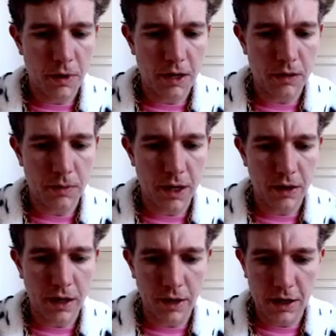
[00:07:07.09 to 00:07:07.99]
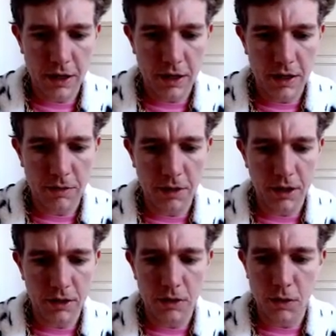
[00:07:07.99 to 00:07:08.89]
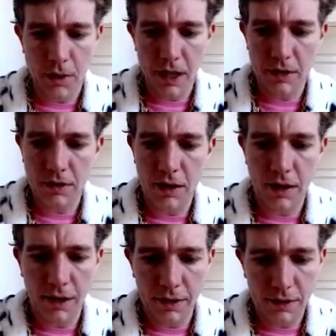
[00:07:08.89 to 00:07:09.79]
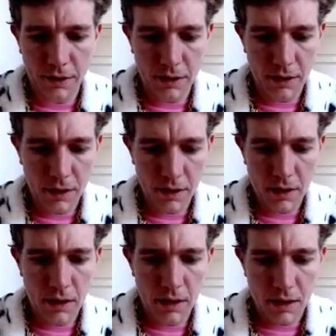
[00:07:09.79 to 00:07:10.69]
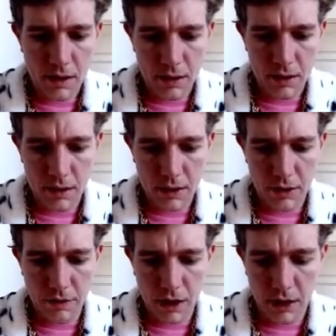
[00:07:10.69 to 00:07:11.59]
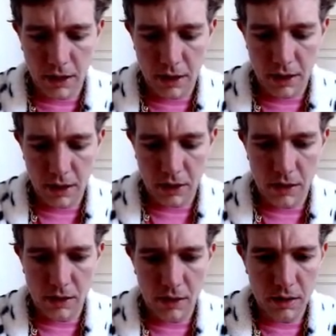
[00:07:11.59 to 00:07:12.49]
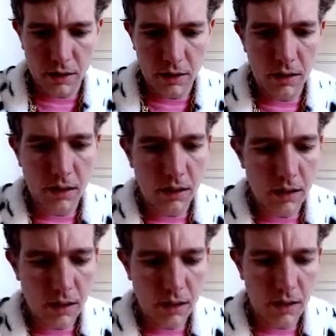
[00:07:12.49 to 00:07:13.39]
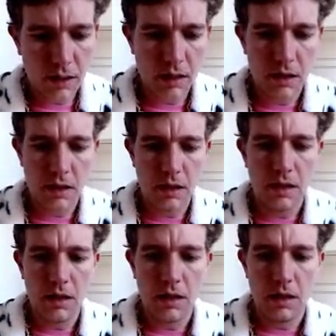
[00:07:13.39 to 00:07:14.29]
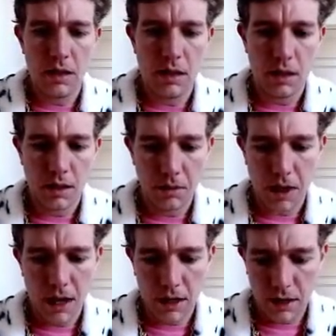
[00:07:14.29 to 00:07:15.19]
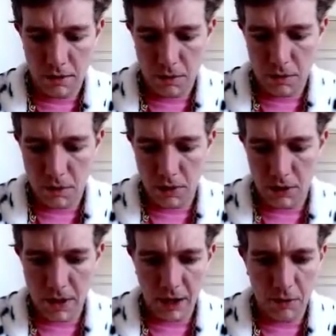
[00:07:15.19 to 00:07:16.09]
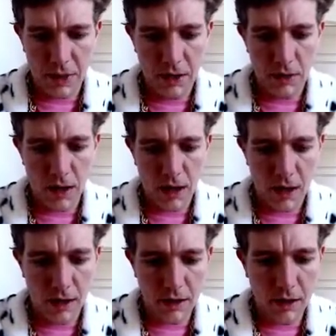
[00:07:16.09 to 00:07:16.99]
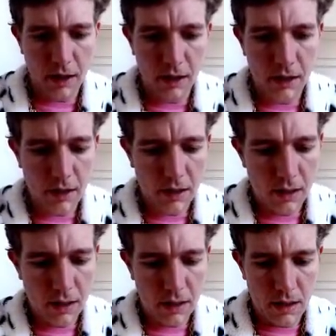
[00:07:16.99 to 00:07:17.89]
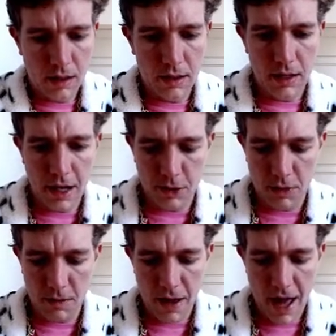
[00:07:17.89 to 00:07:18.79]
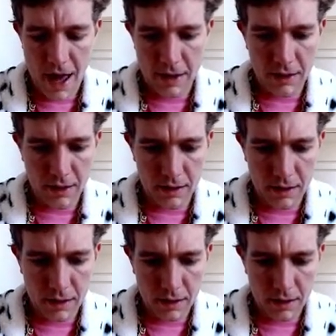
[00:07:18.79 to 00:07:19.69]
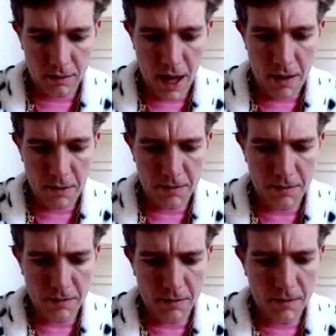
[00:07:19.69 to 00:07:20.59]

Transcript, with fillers: special parallel or anything, but to a base, very nice. Javon Kinlaw. I think we got a couple more. Michael P. Ryan, Desmond Patton, Patman,